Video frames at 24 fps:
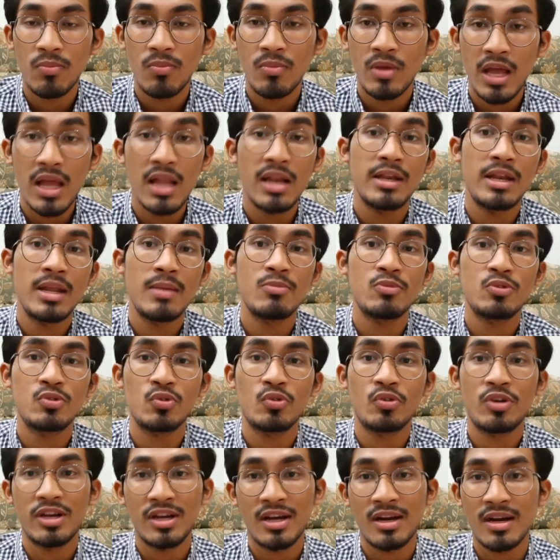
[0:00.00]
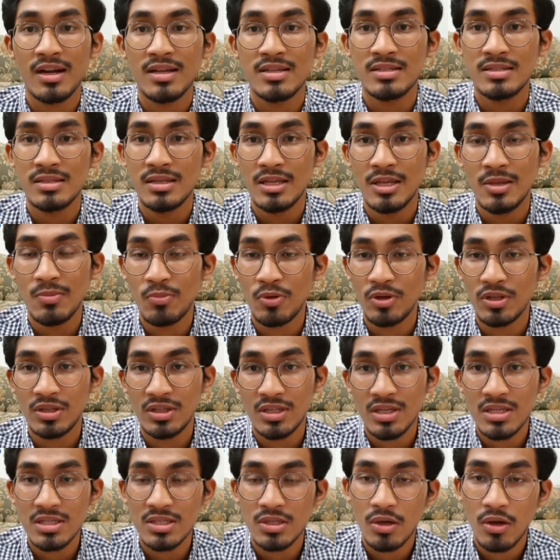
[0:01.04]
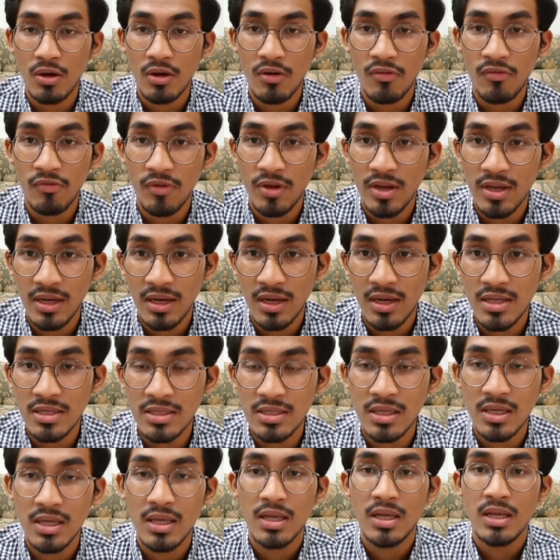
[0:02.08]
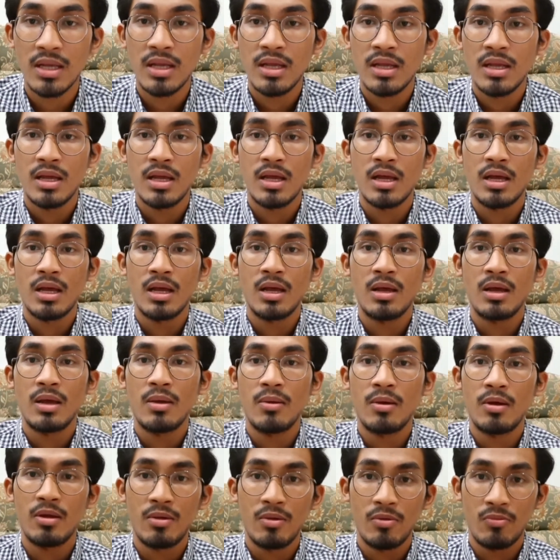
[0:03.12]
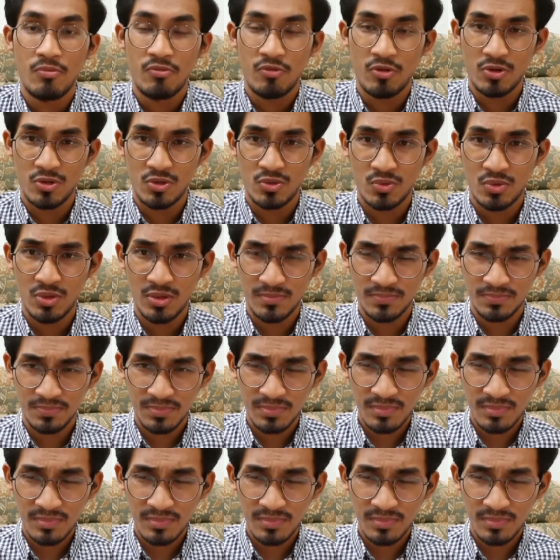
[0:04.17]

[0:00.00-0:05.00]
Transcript: help them to recognize the importance of English for sure,